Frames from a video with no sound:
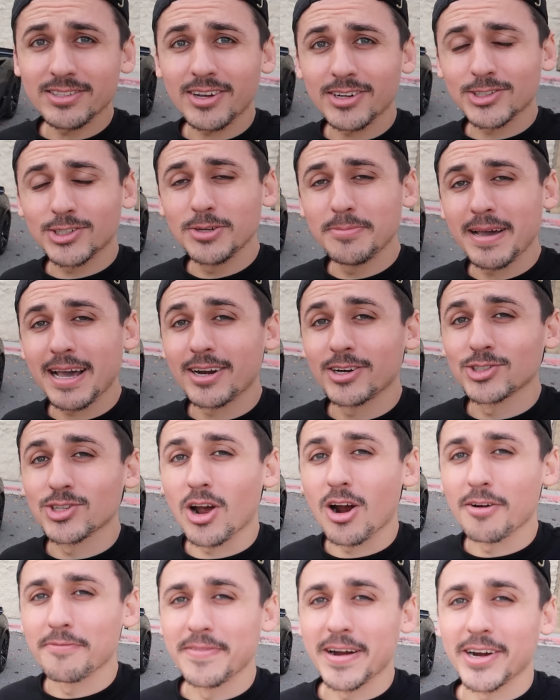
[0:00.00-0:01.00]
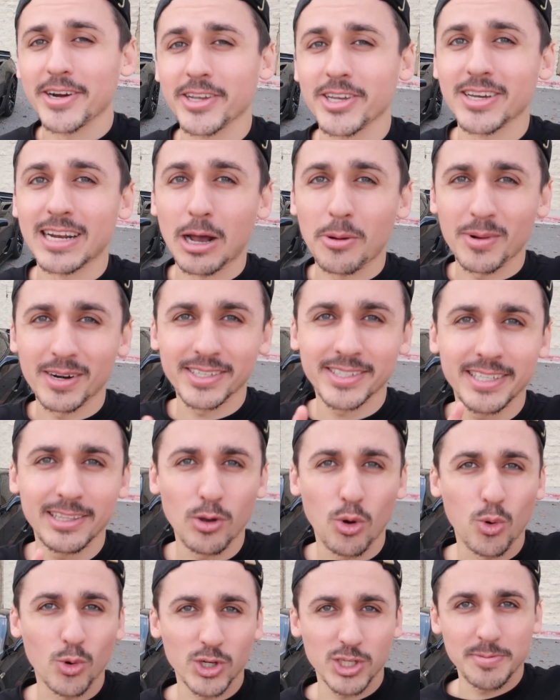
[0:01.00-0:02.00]
long tube headers are very good. I want to see
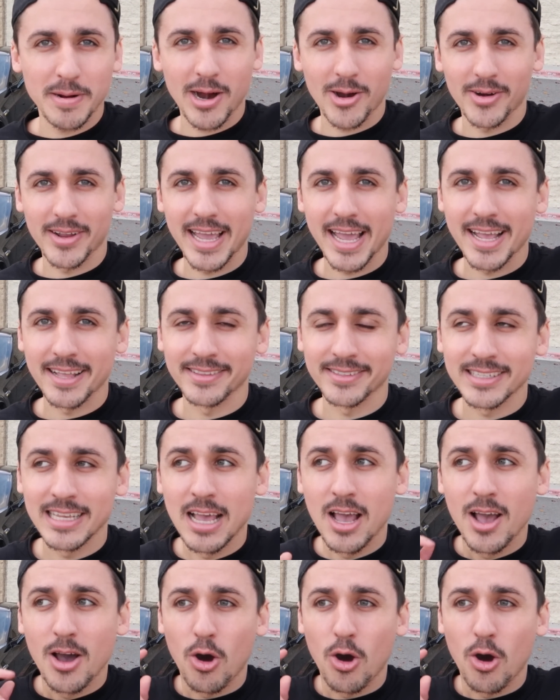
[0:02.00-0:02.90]
the horsepower gains.